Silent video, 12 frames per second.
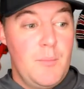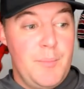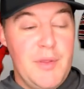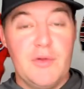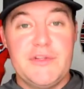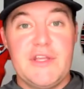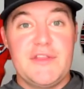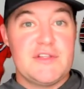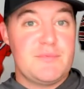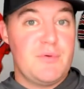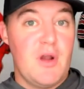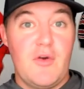building
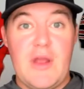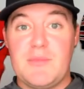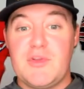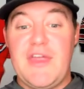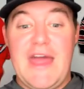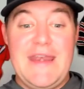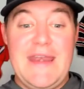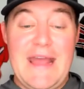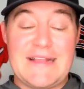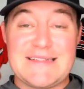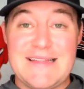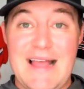this program to that
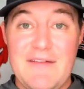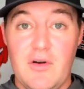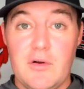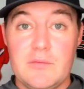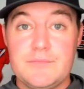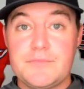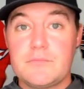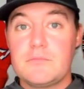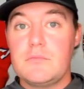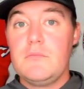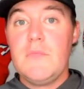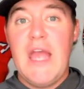next level,
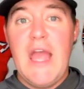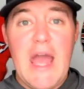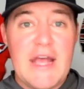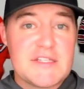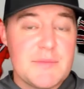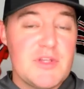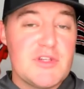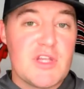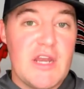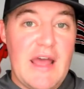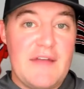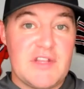SMU is
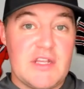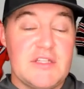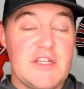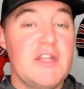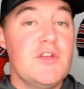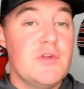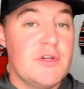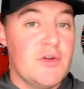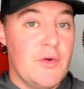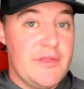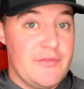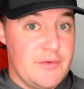going to have to continue to
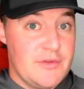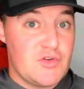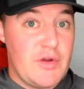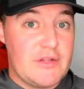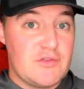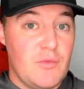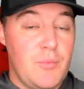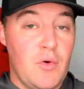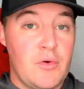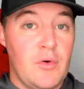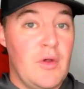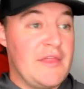do it through the transfer
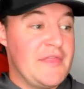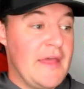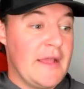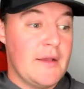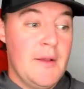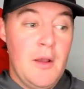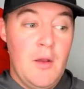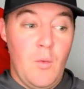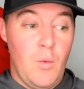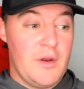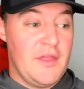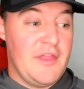portal. I think
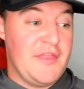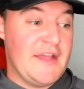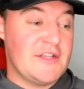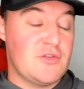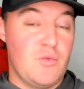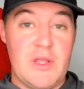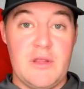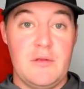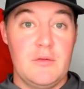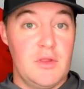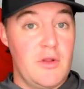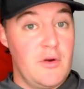one of the things
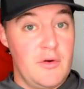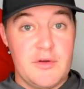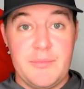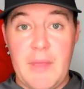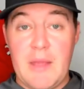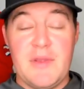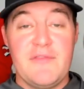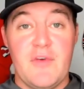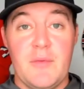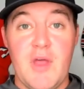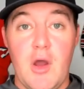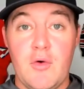we learned maybe
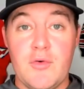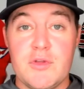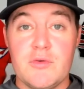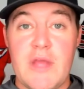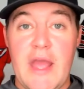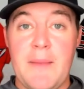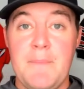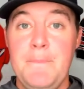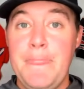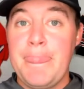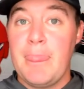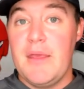from the OU game
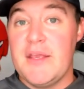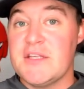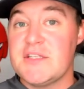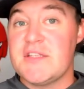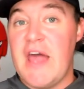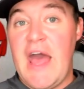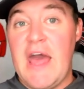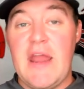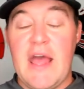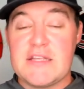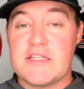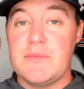is that
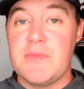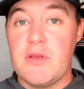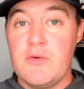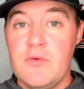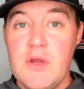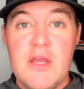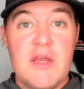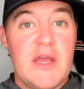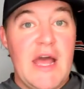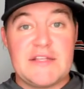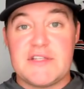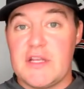SMU
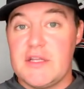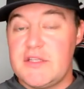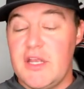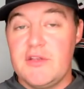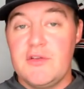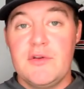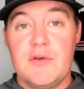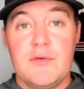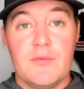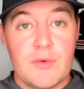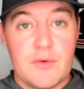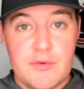has to continue to
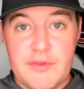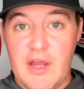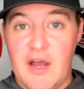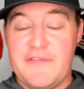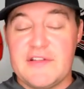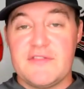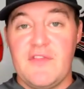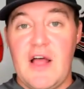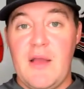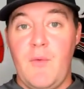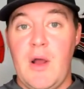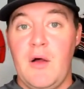recruit the offensive
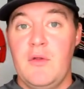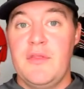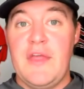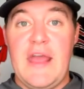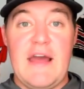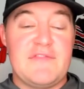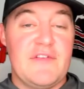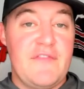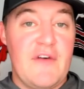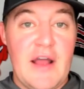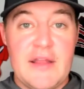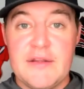line well. They have to
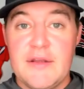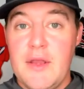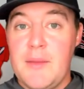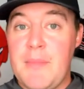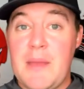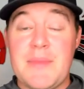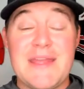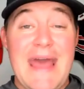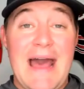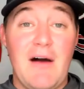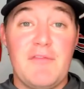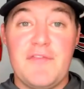find maybe an
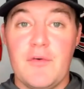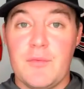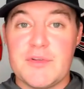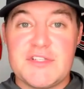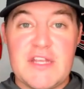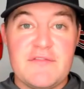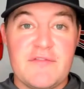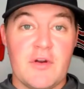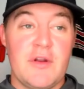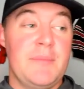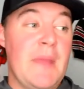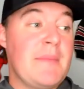alpha
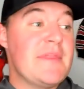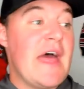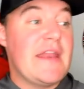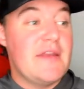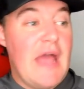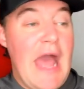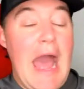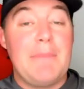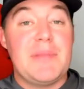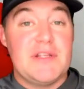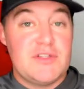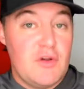receiver, and maybe that
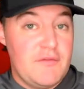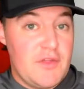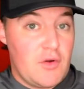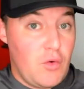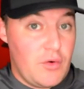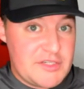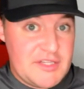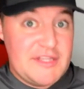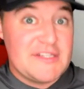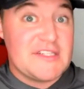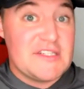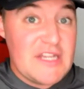happens over the course of
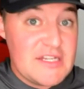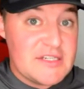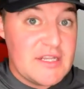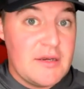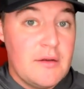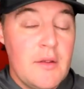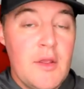this season.